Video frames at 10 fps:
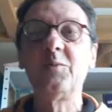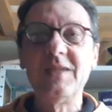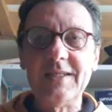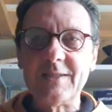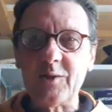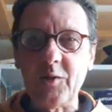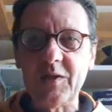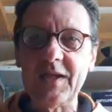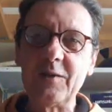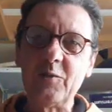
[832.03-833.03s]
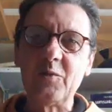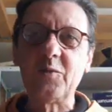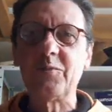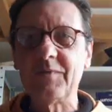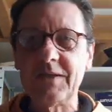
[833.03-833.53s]
be discerning. To
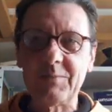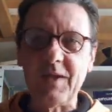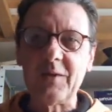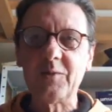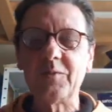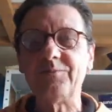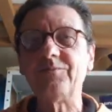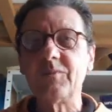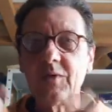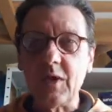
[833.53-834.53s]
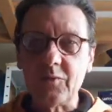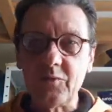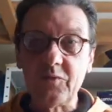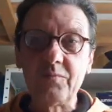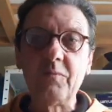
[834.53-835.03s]
it's better not
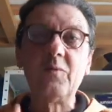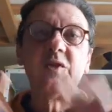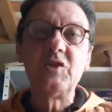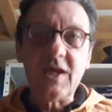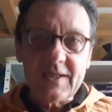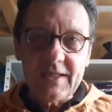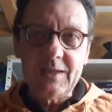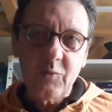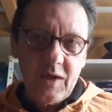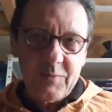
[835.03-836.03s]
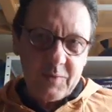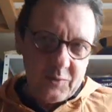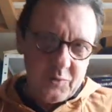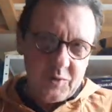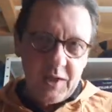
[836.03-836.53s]
to reject anyone,
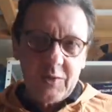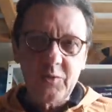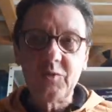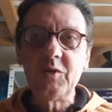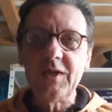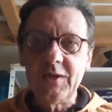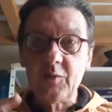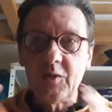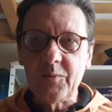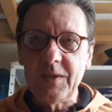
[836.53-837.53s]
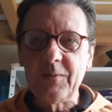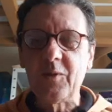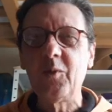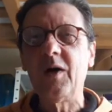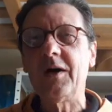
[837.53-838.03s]
but to tune into the
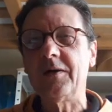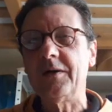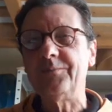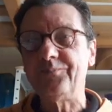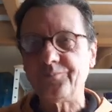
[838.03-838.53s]
people who are.